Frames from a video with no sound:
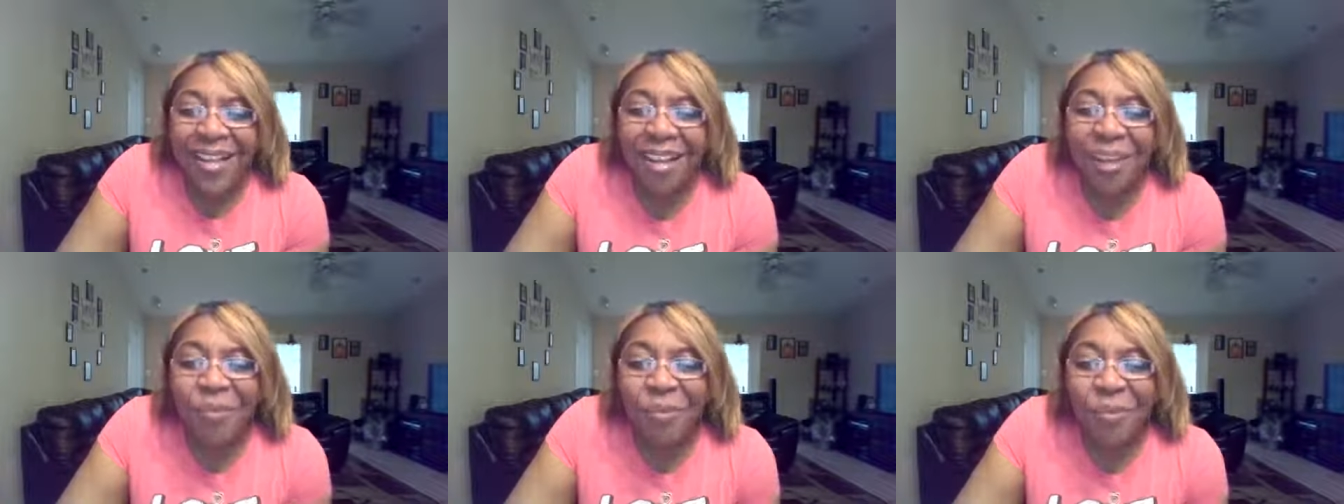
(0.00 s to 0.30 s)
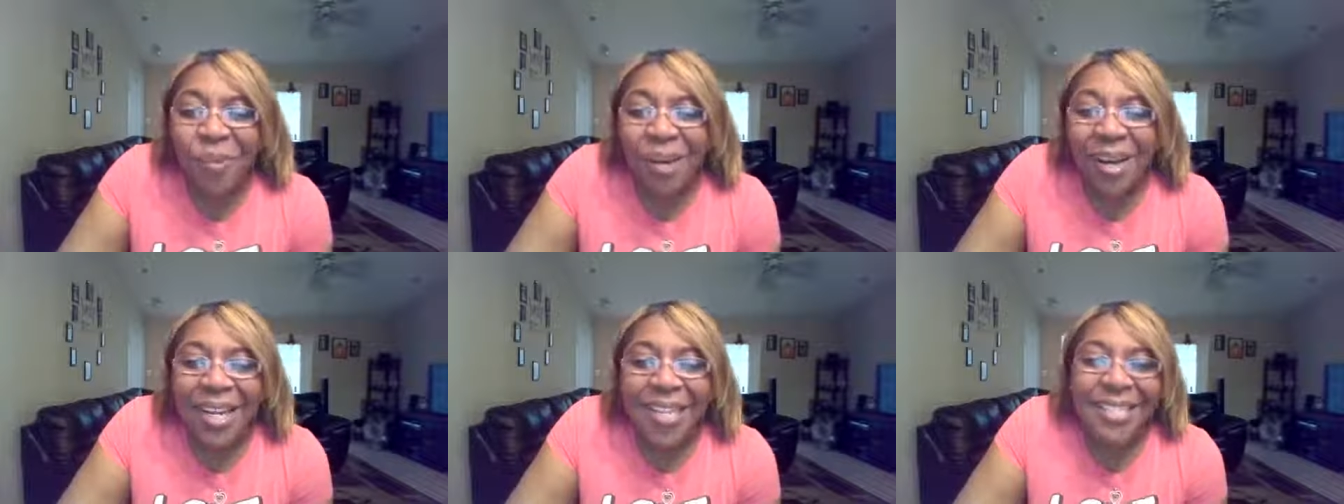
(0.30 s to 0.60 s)
Good
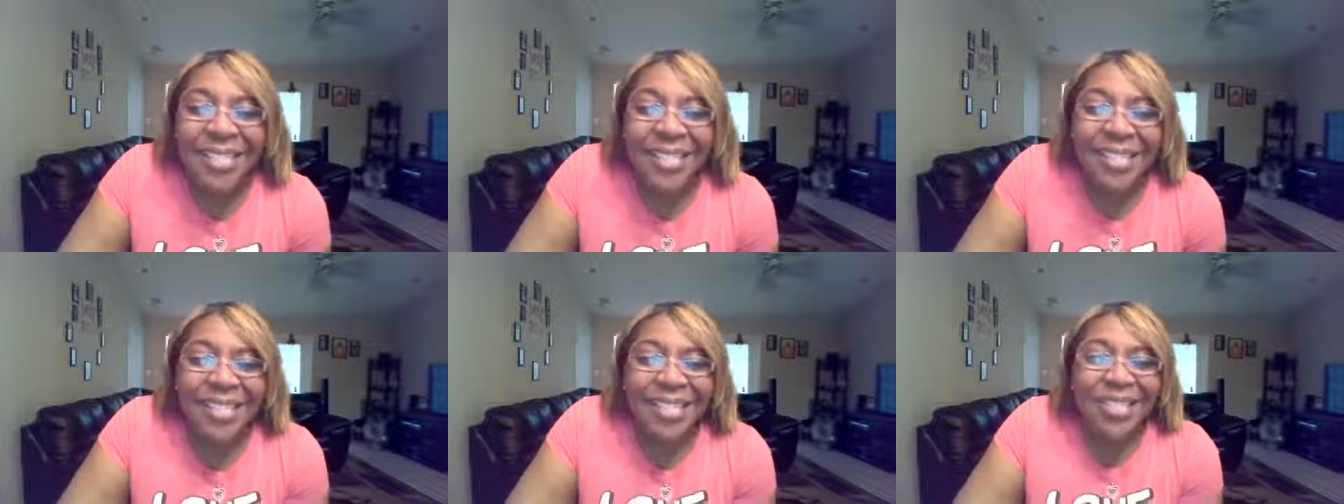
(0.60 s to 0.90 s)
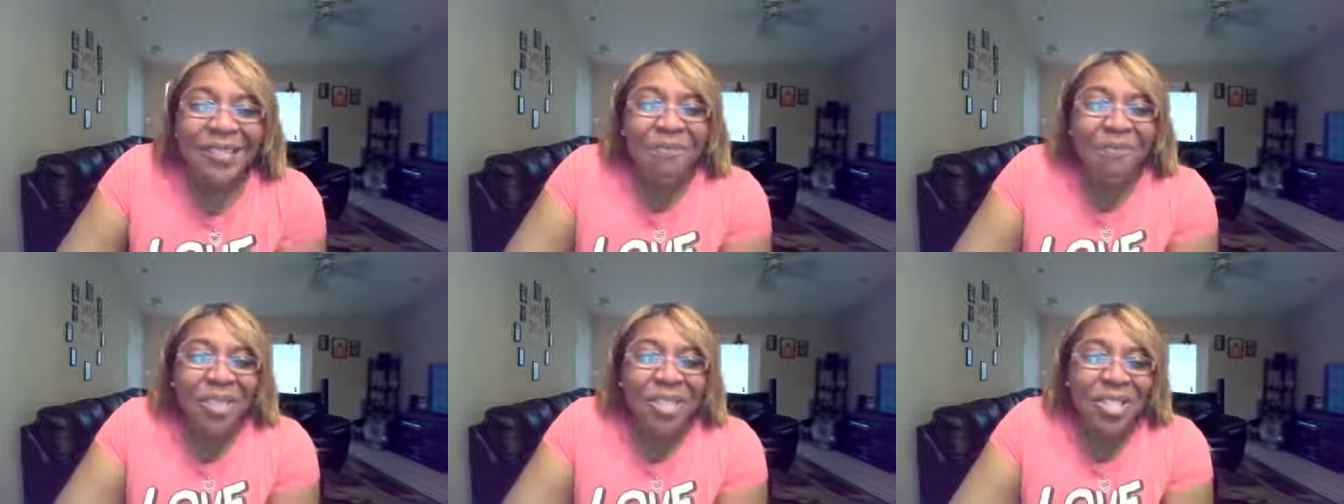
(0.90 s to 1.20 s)
morning,
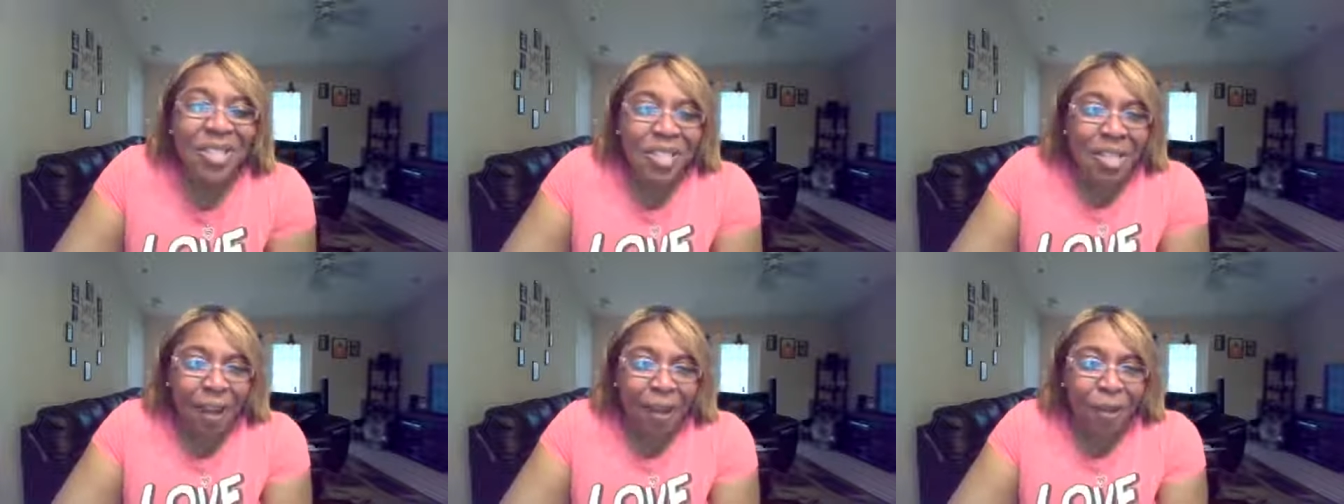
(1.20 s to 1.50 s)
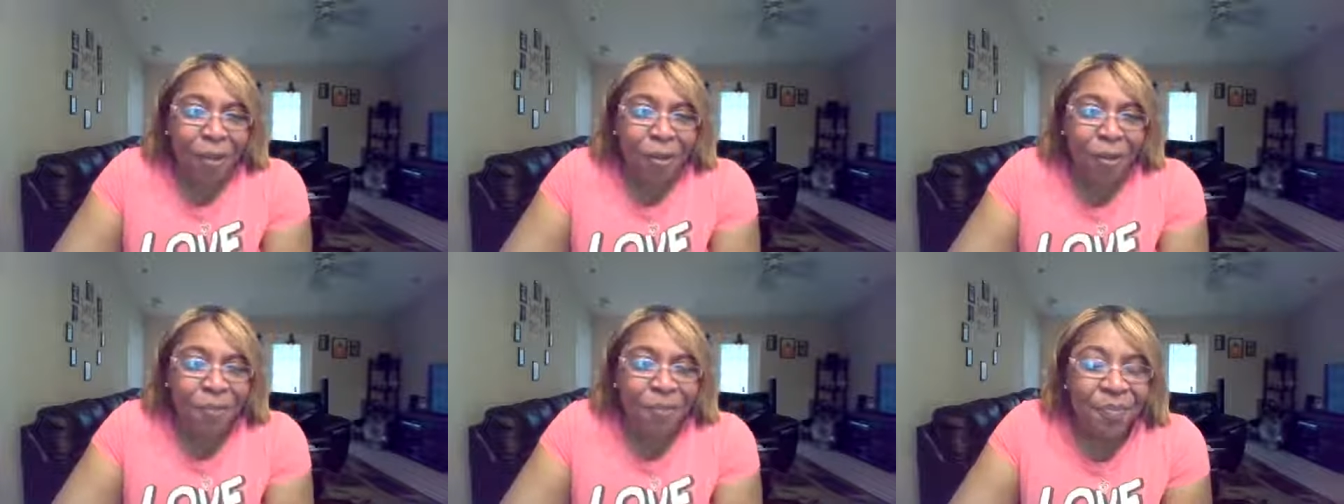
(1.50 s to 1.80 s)
Sister
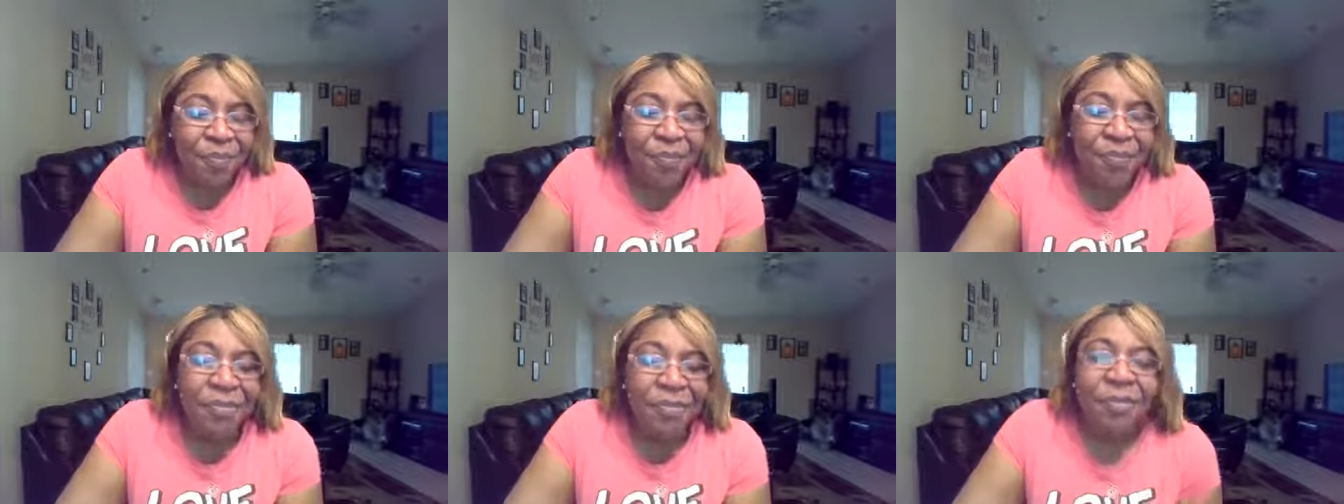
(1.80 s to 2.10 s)
Michelle.